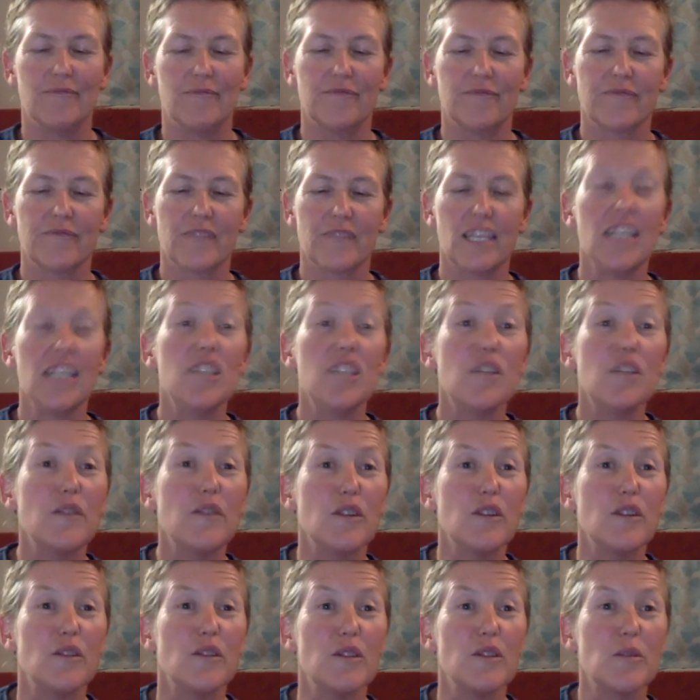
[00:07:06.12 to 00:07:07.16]

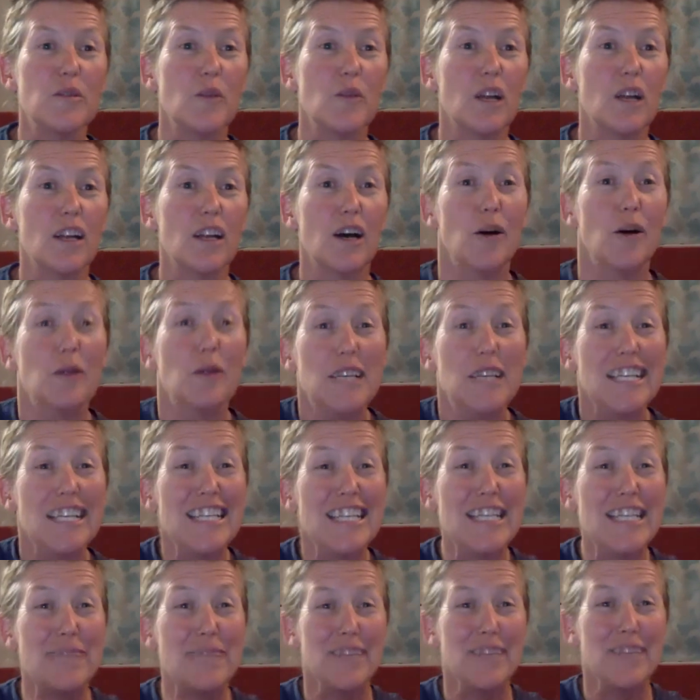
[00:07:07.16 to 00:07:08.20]
interviews while I was
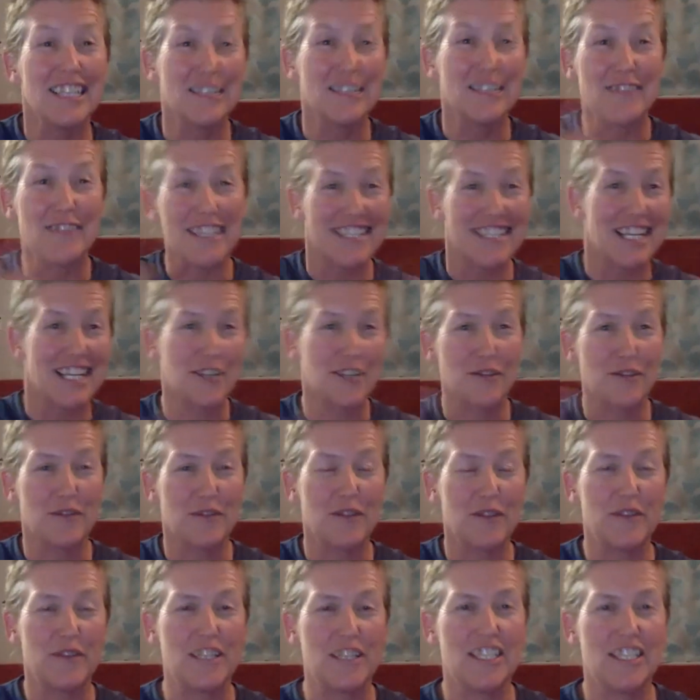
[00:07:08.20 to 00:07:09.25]
in the middle of this
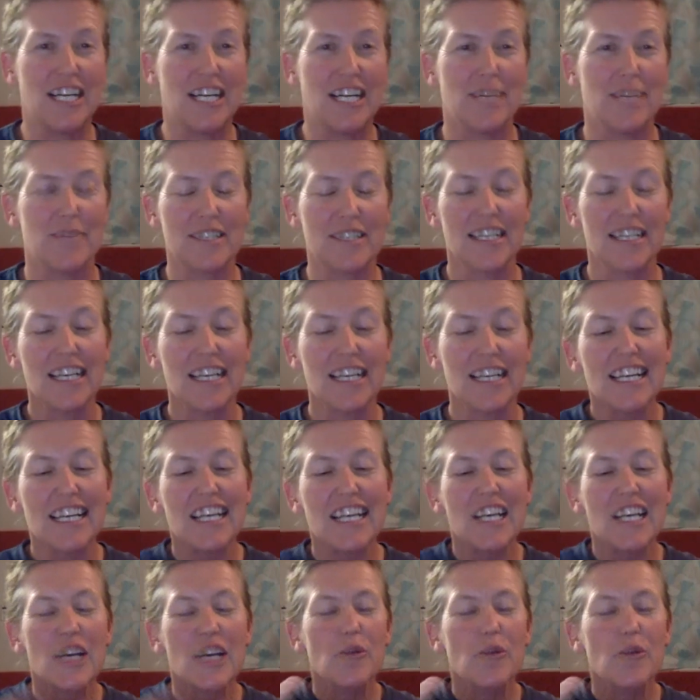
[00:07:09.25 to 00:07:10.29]
150 jumps.
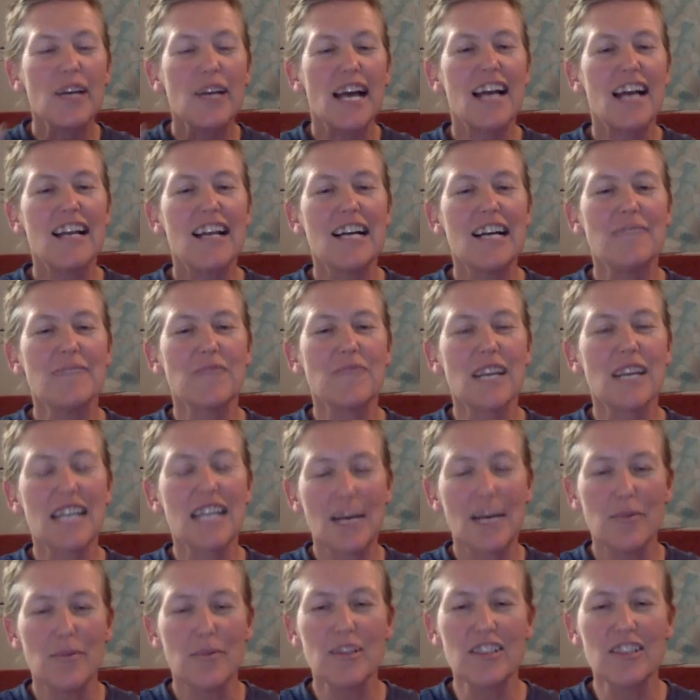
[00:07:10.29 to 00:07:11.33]
We had a
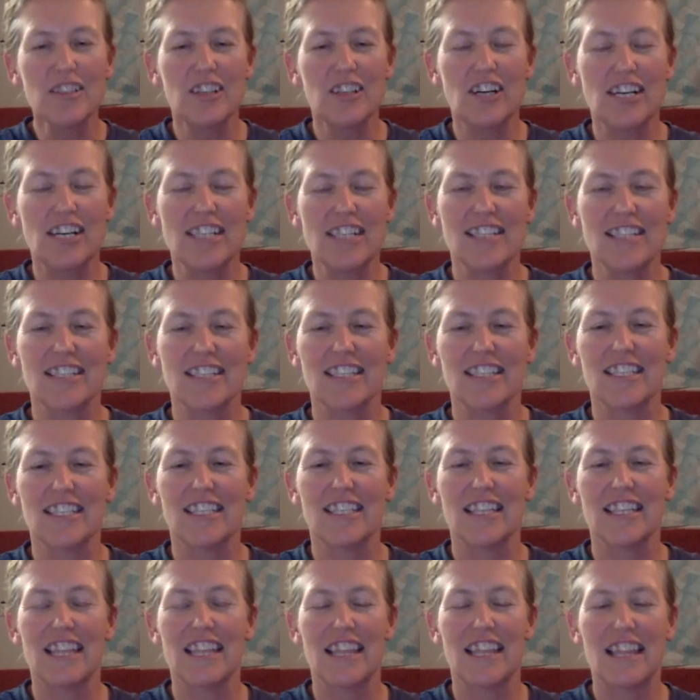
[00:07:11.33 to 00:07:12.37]
couple of guys
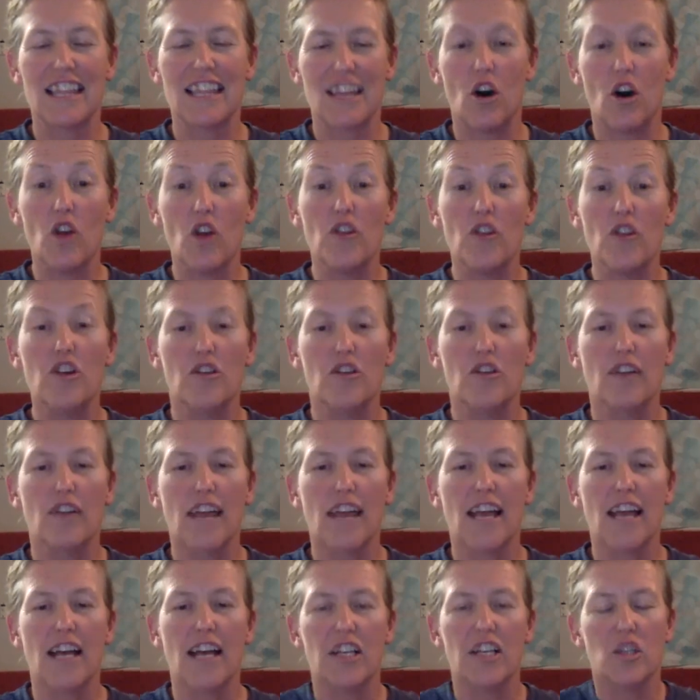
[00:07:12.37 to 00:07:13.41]
on the
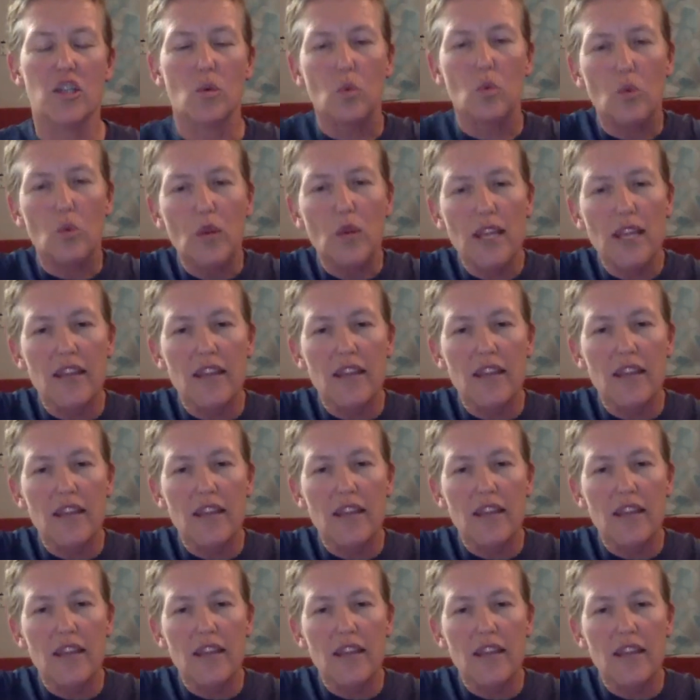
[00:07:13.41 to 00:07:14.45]
ground with
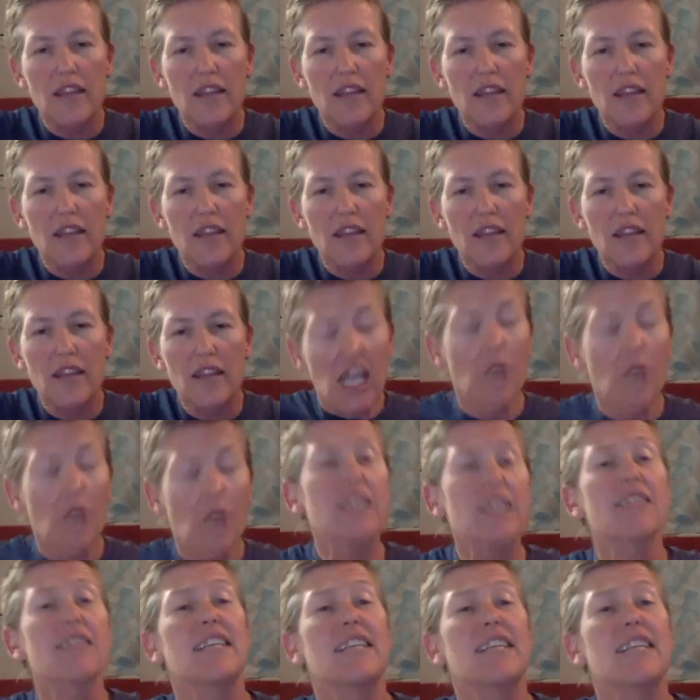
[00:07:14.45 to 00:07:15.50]

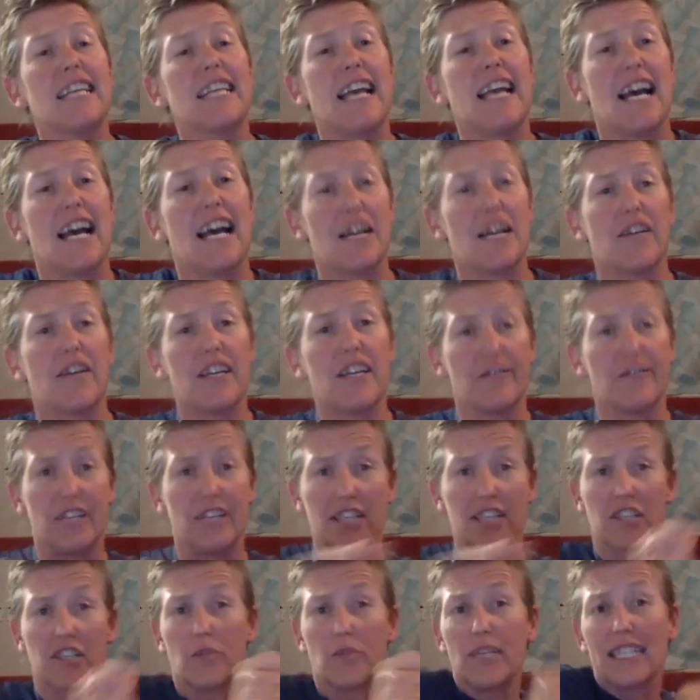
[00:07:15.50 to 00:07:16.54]
helping us getting out of our
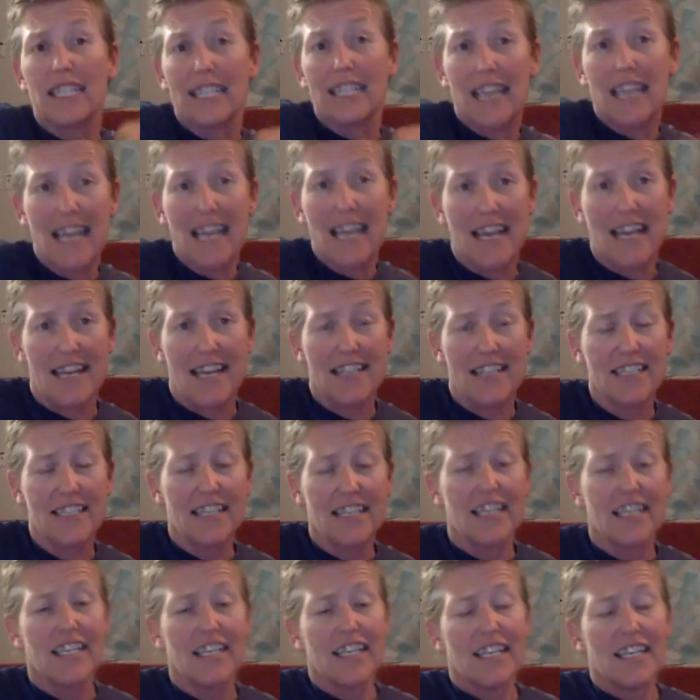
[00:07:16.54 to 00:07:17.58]
rig. So we'd land,
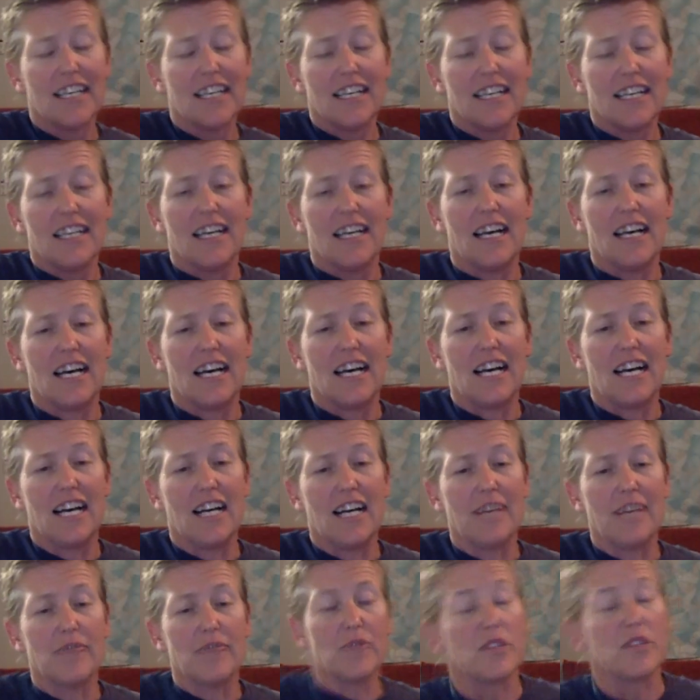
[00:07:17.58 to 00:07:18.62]

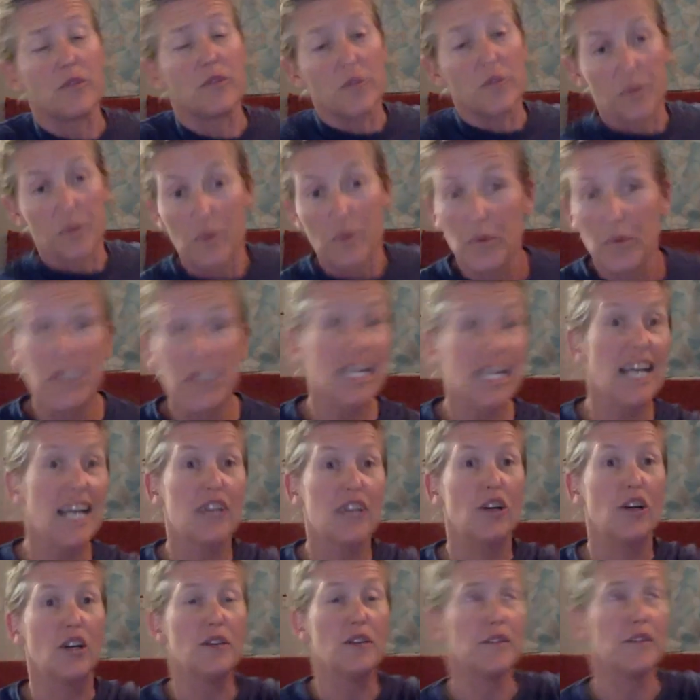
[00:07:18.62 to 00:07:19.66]
so we'd take
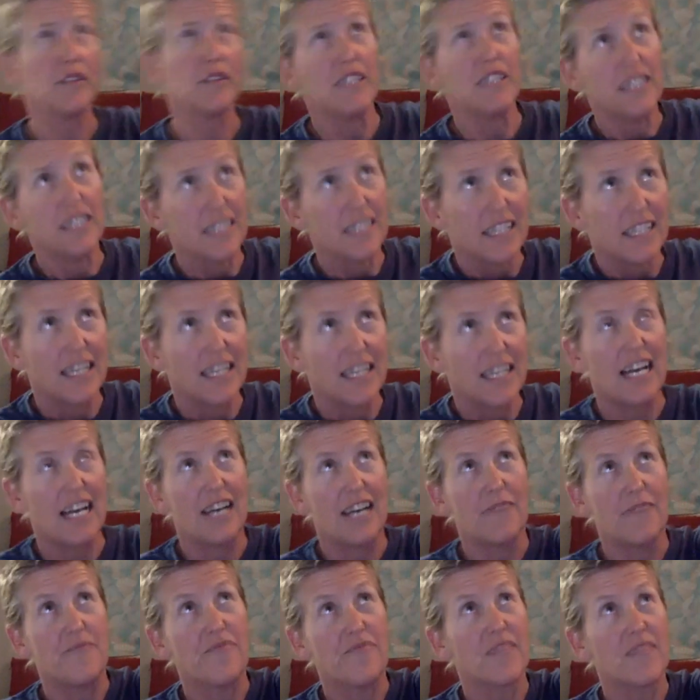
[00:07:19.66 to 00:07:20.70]
off,
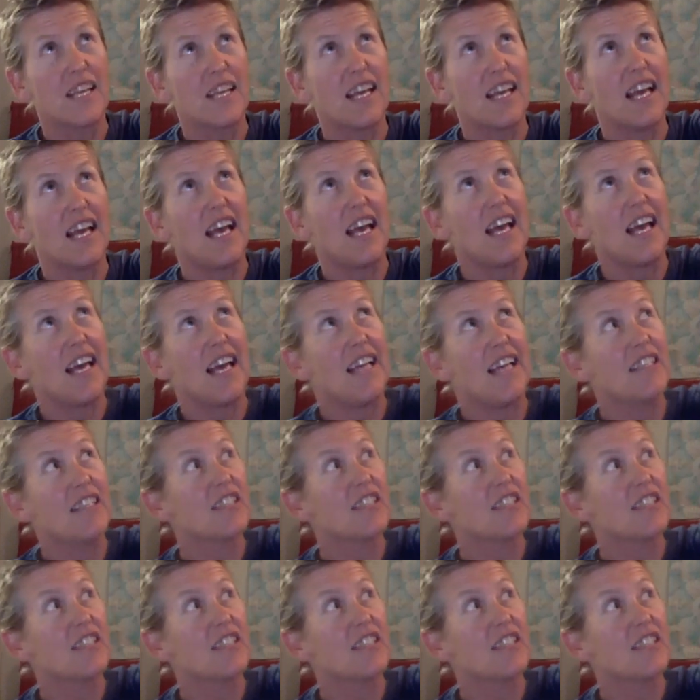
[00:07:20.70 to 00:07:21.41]
and then